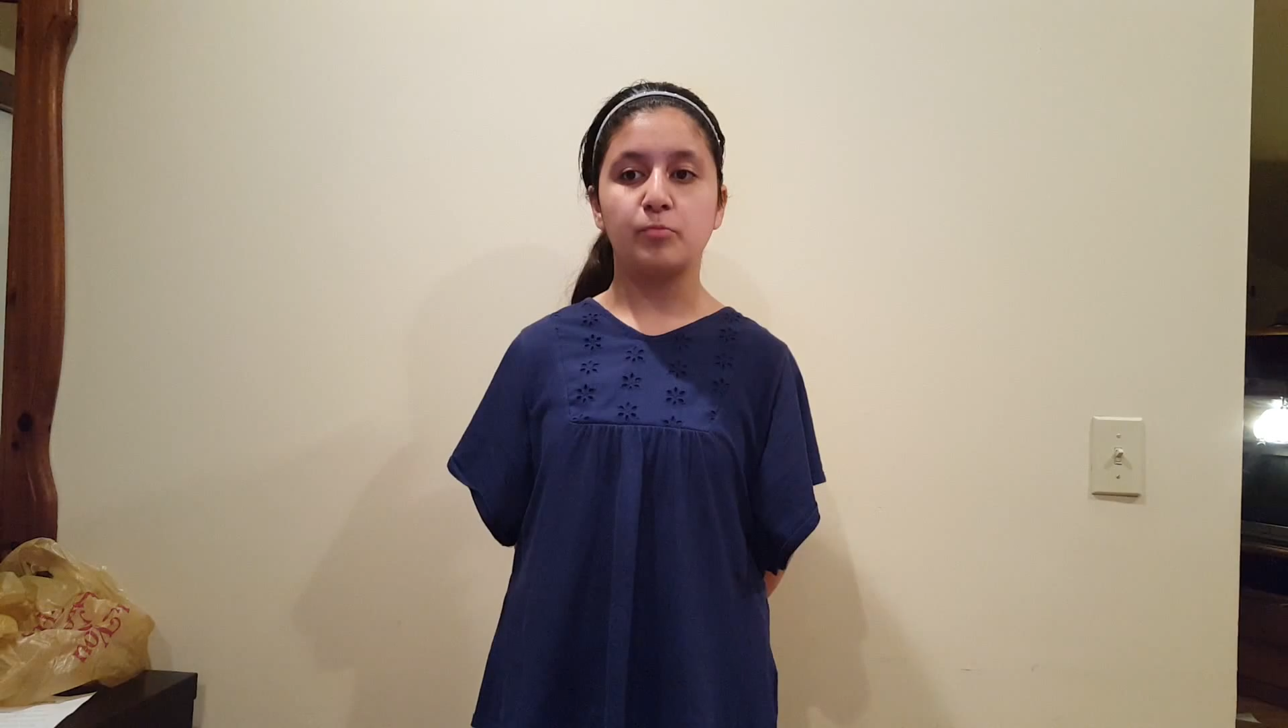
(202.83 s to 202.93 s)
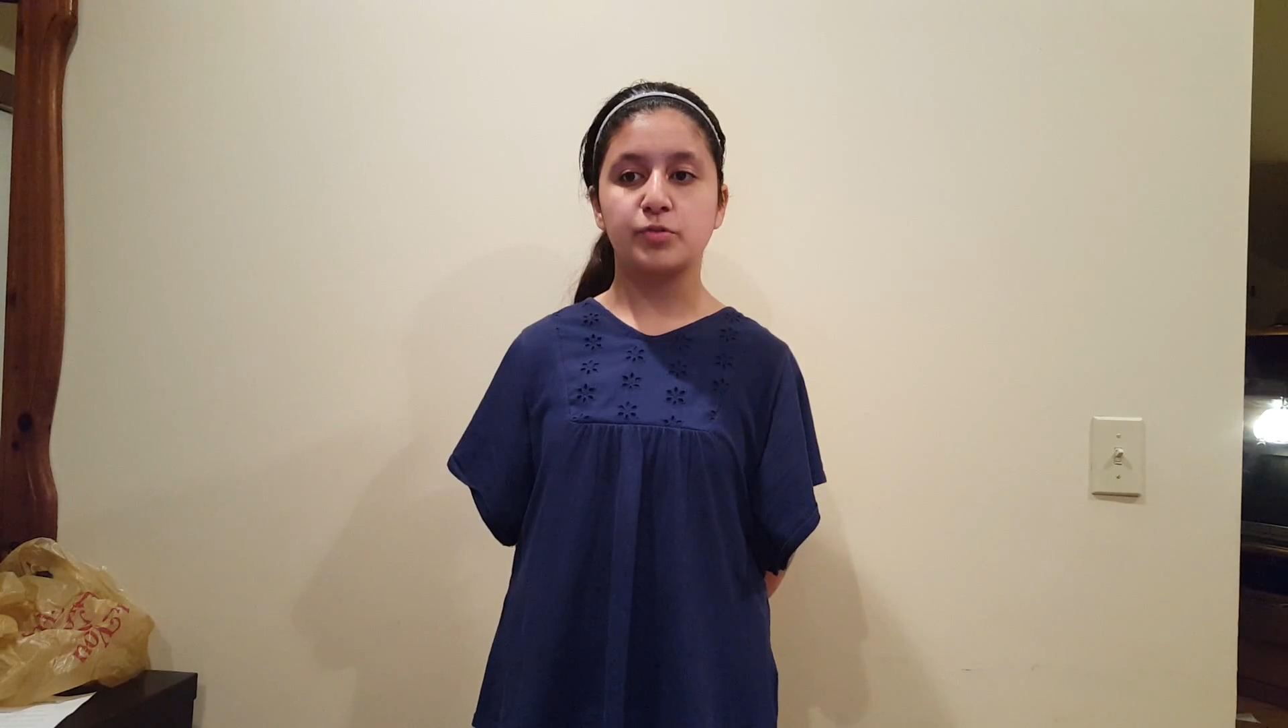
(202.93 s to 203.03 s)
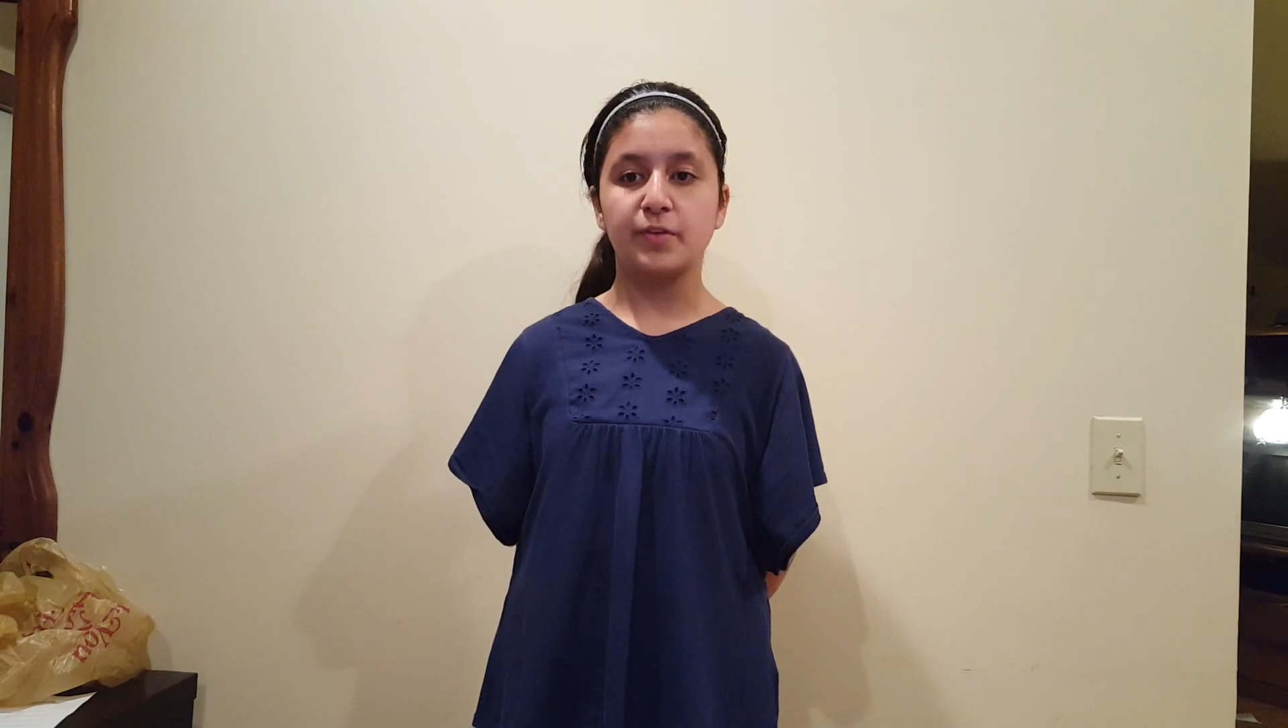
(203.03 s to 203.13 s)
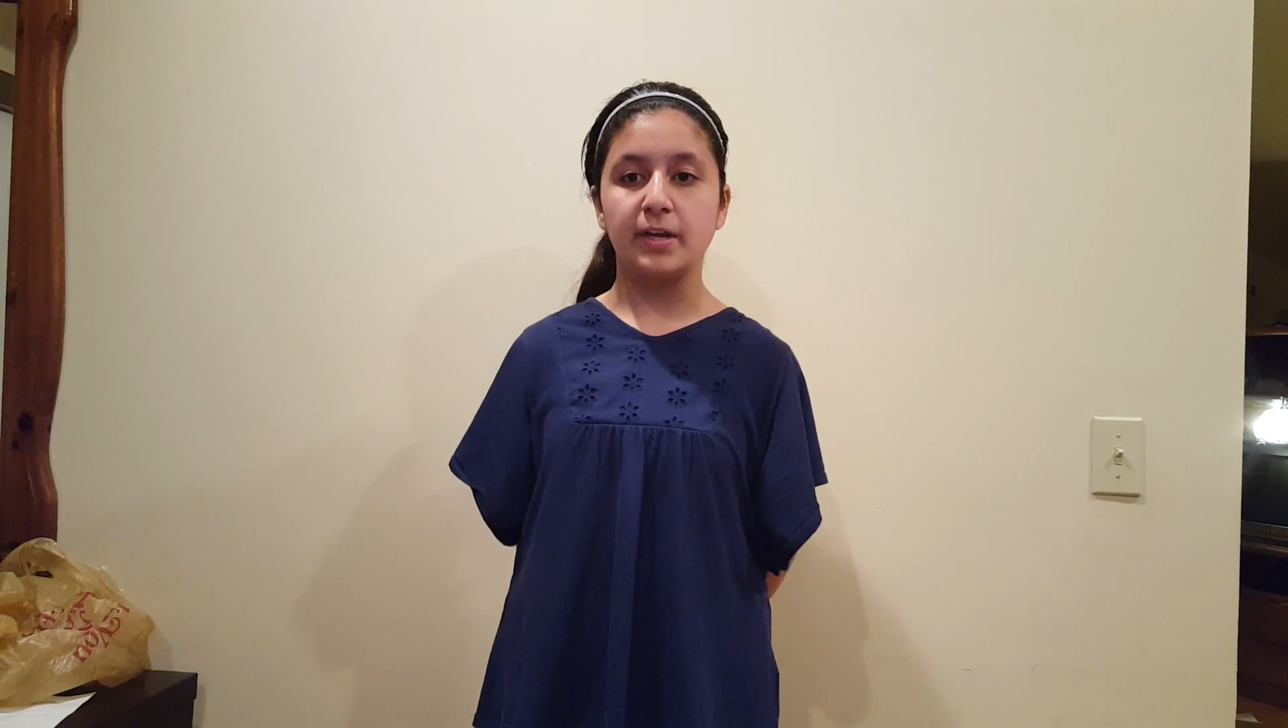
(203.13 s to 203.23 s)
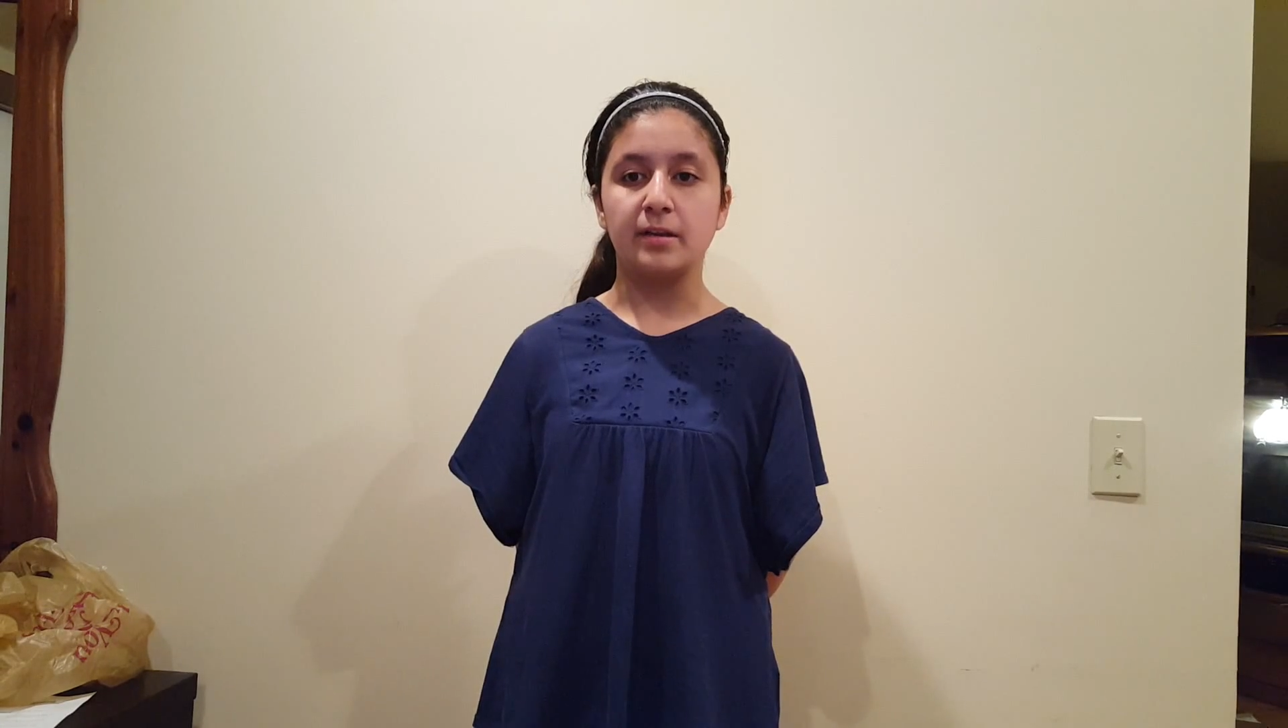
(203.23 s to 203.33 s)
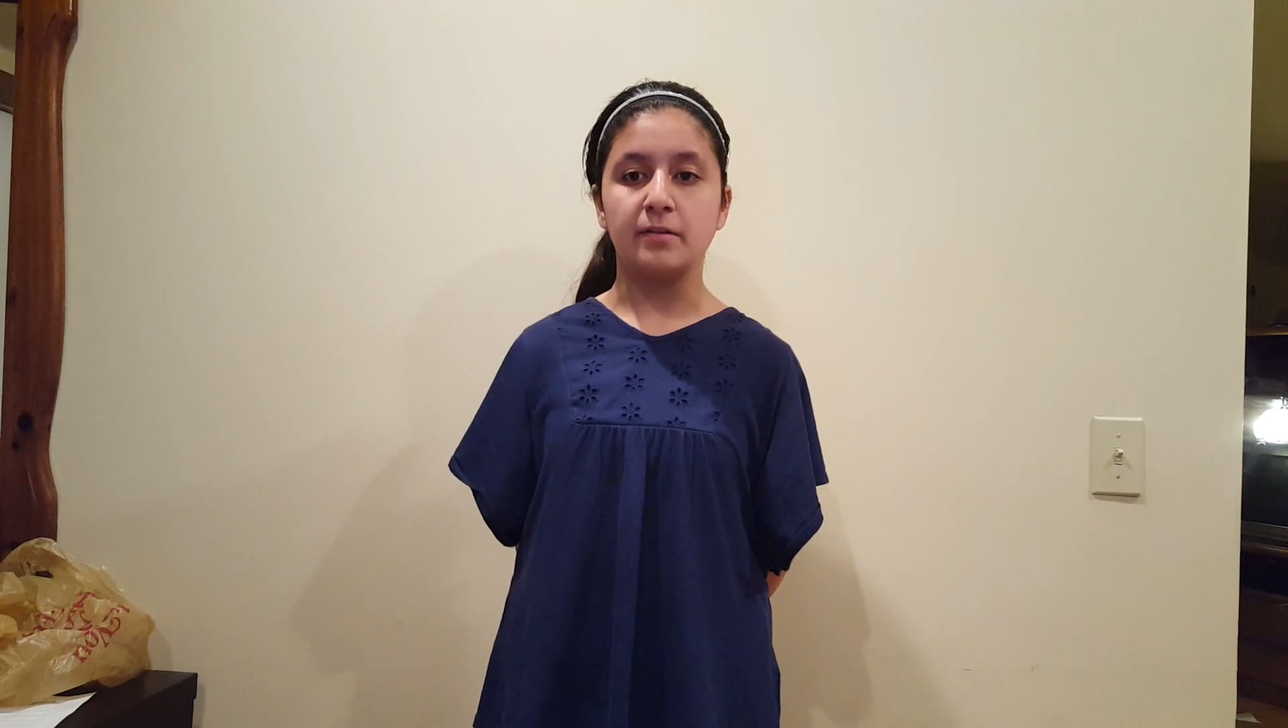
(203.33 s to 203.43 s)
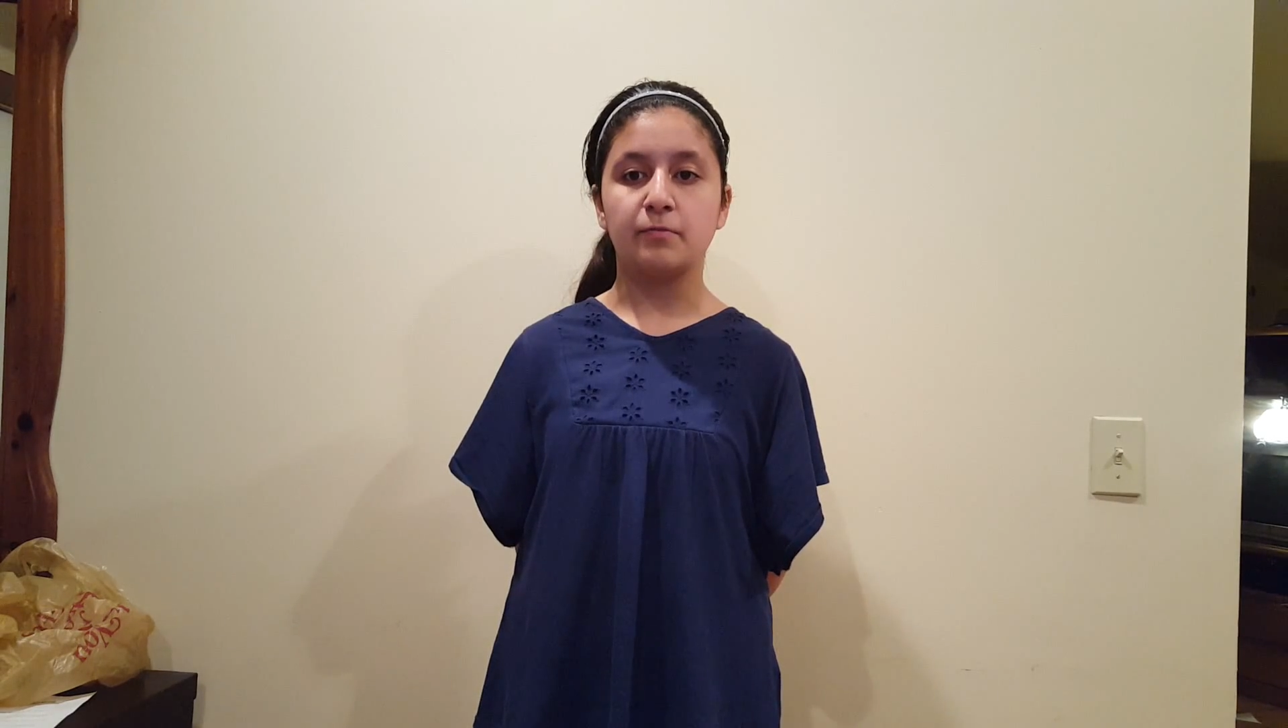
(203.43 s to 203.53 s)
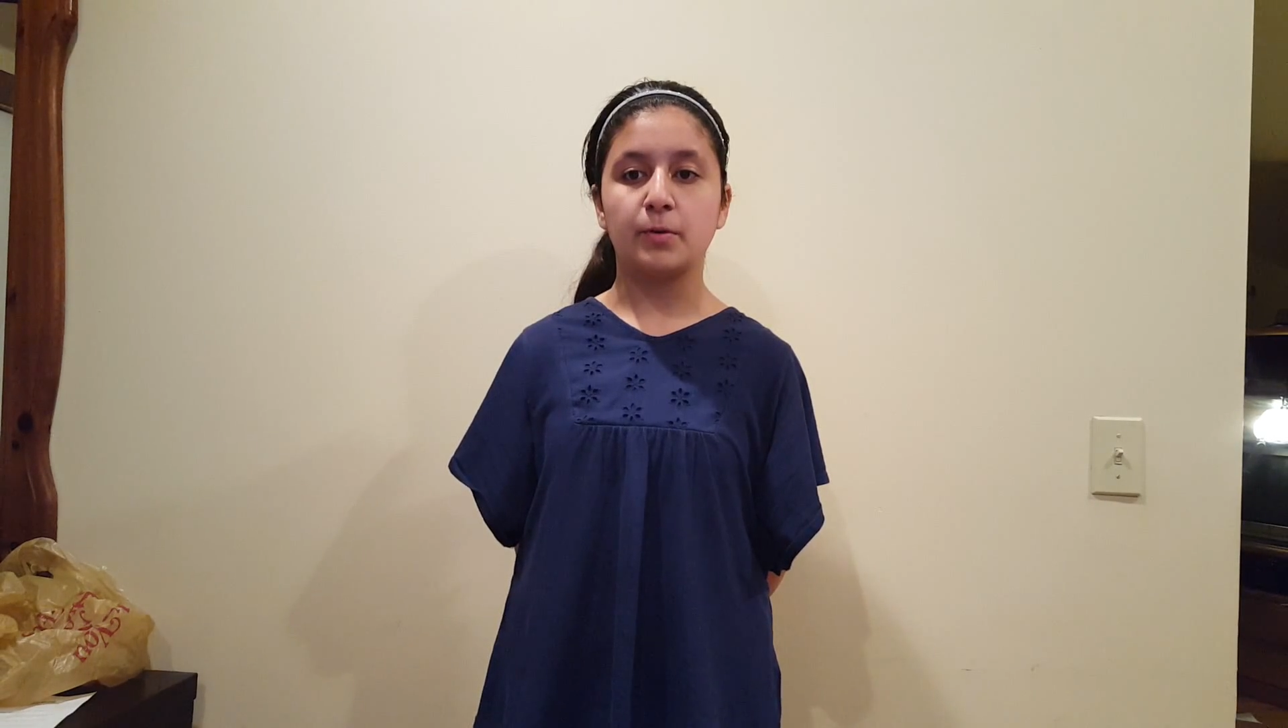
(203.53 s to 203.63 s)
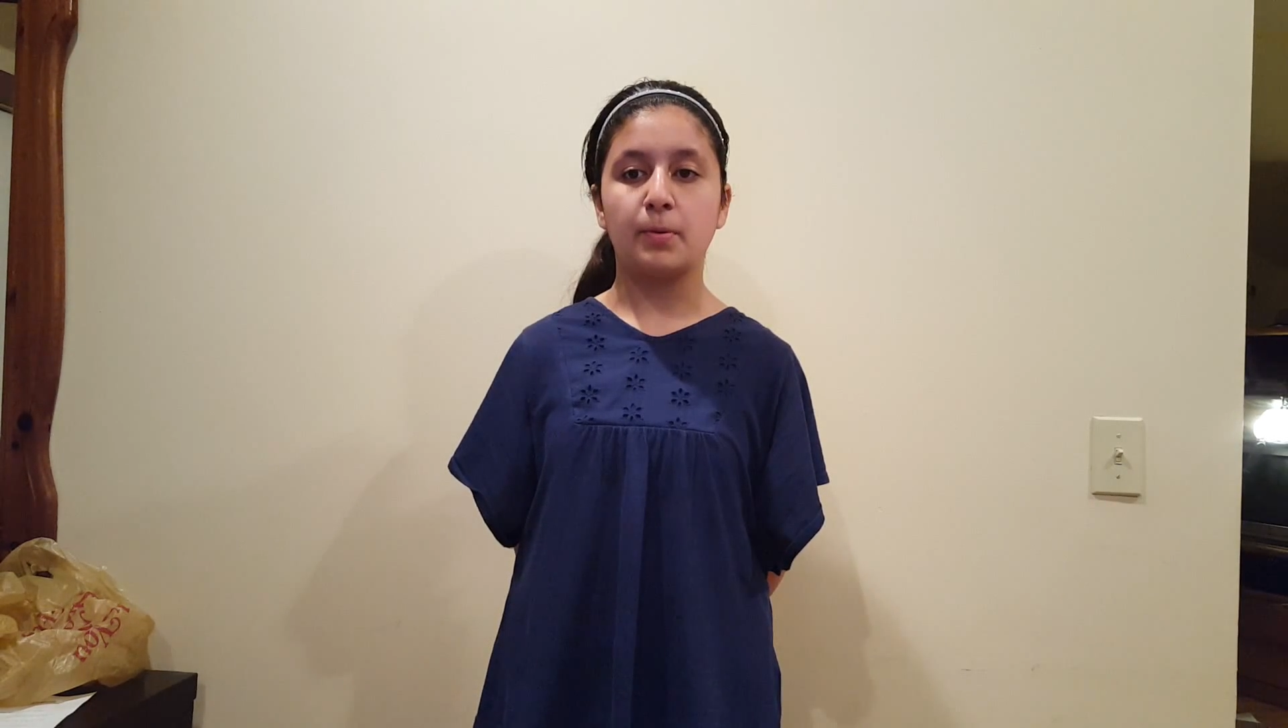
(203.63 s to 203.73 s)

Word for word: was written for